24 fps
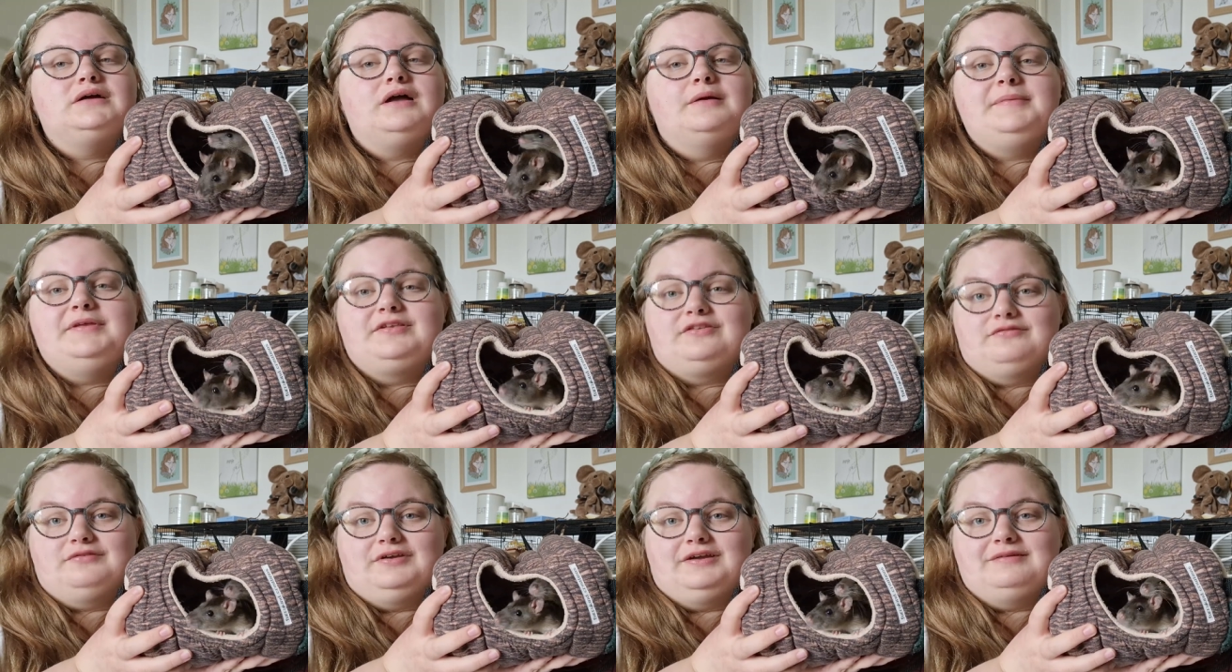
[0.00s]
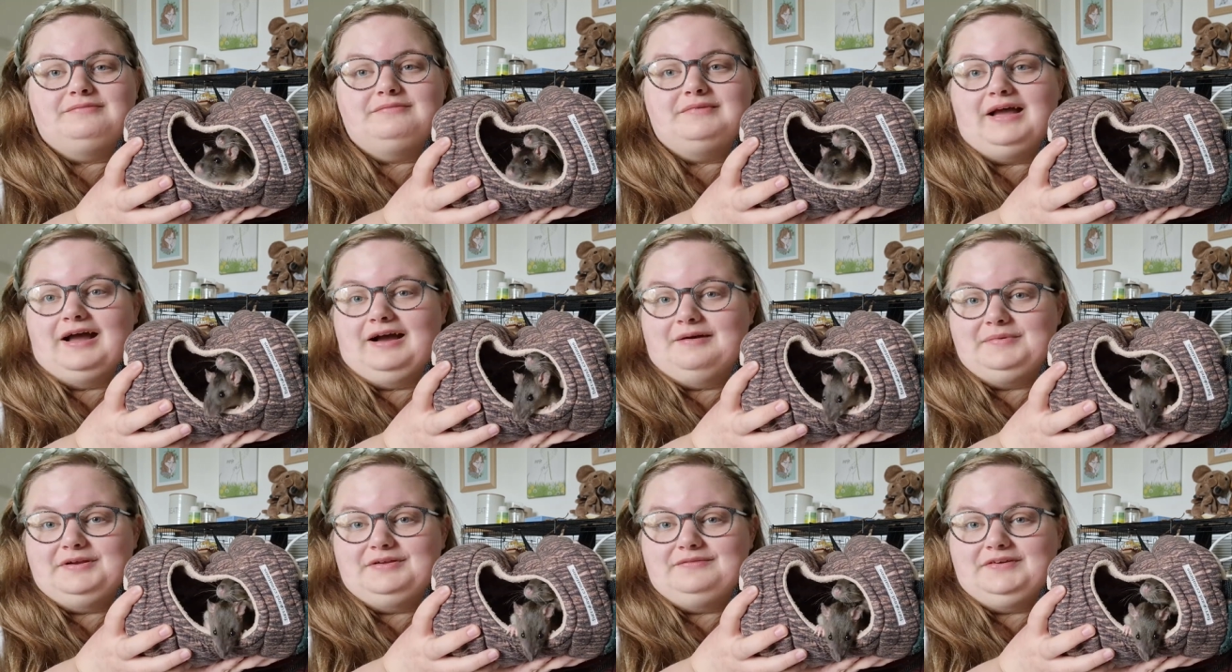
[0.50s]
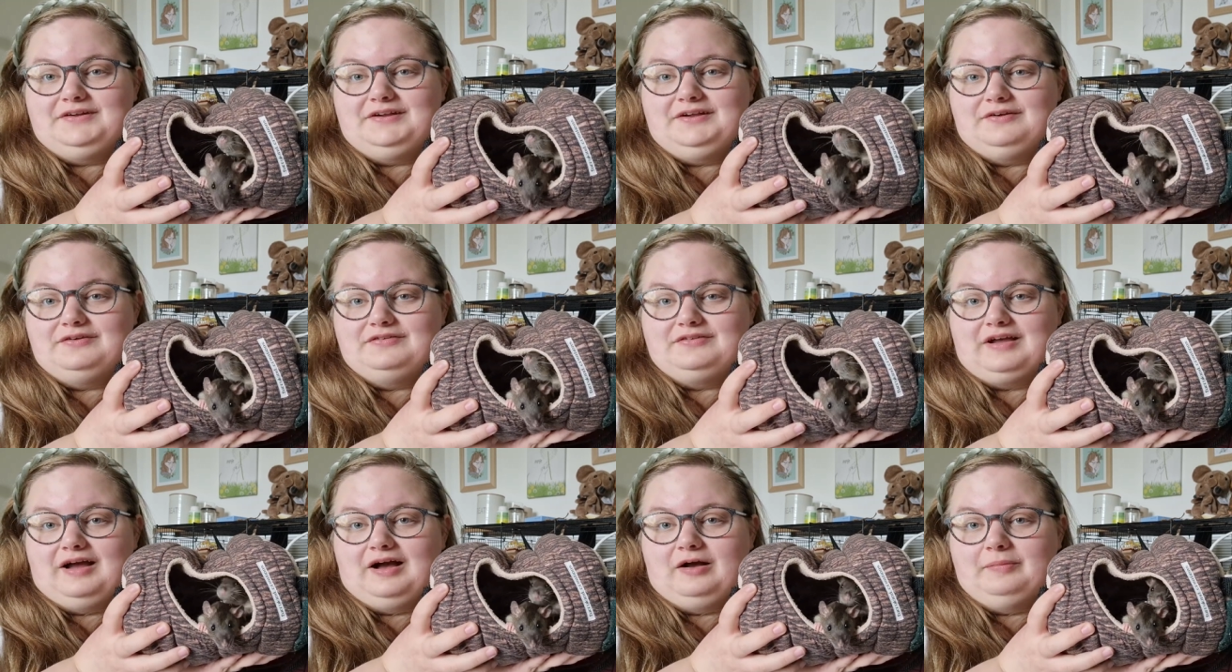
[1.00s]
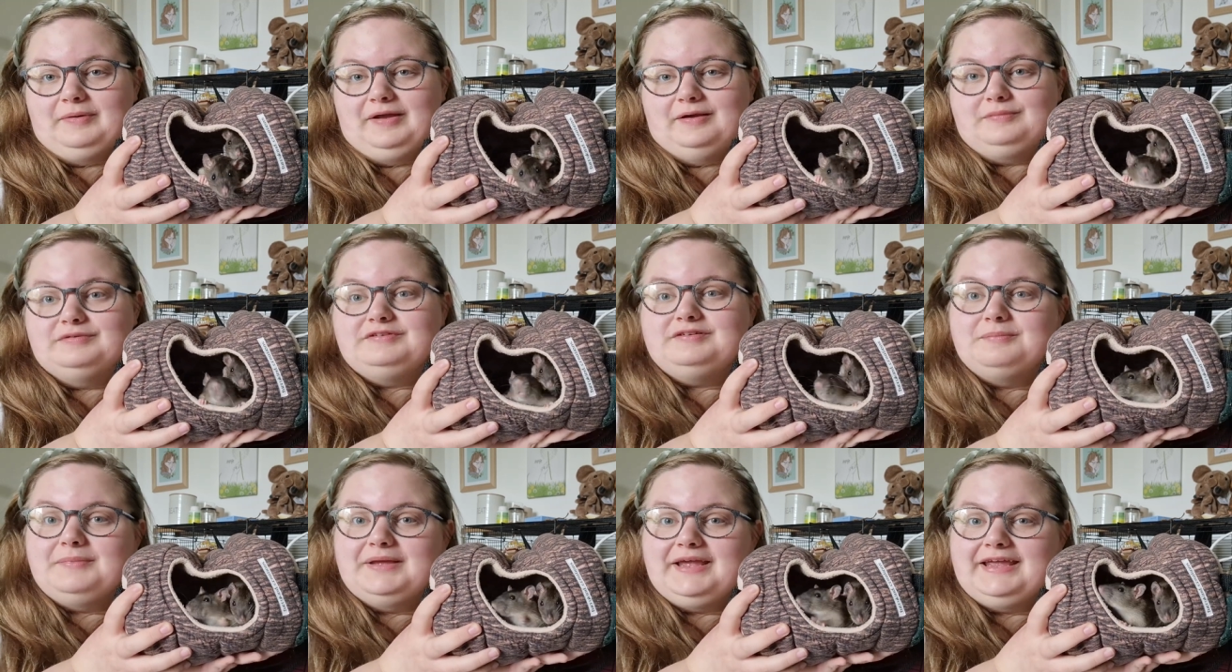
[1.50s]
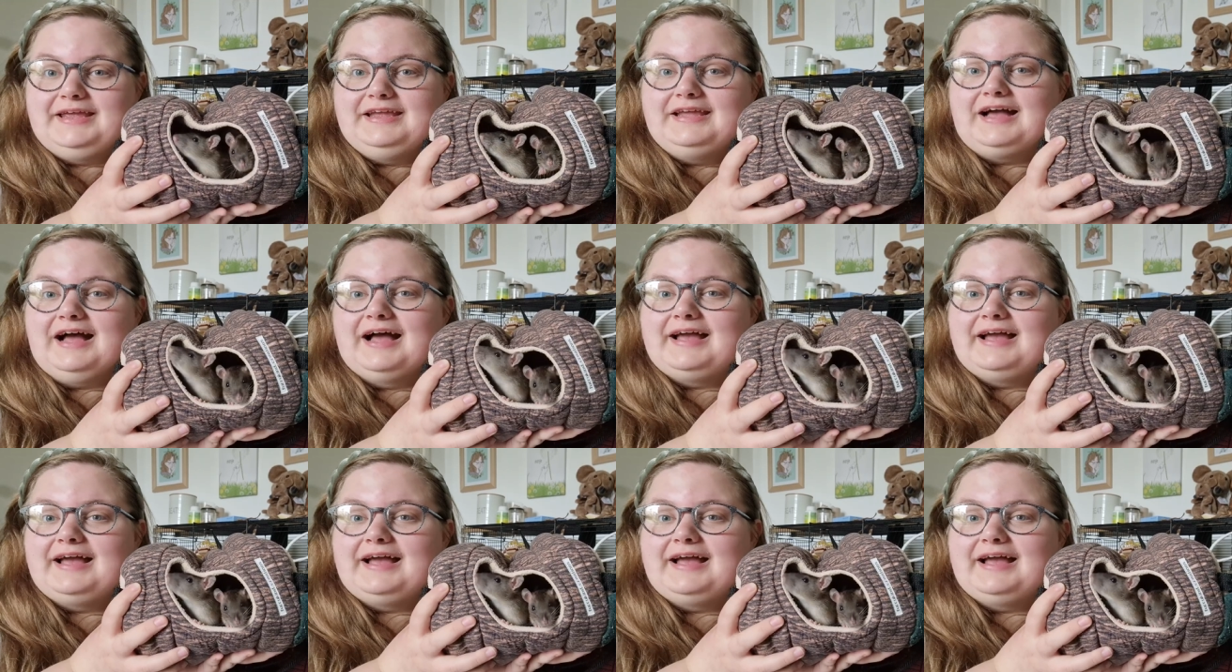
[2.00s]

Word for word: a mystery how many videos I'll be able to make.